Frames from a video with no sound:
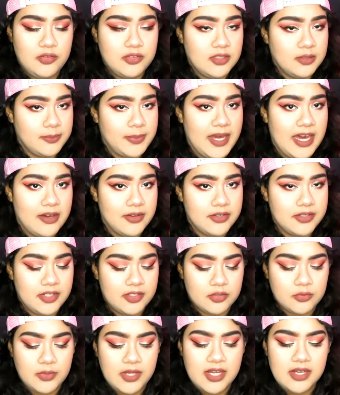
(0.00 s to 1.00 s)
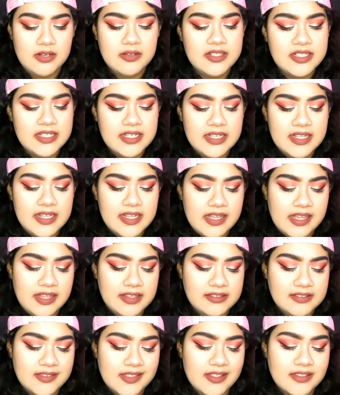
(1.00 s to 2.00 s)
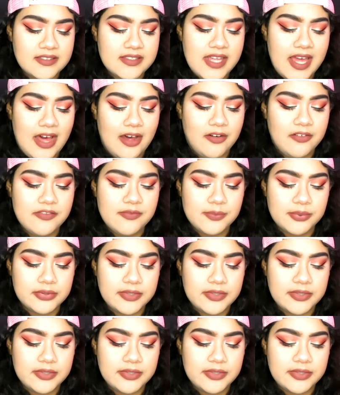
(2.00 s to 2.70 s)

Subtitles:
using powder as well, is this e.l.f.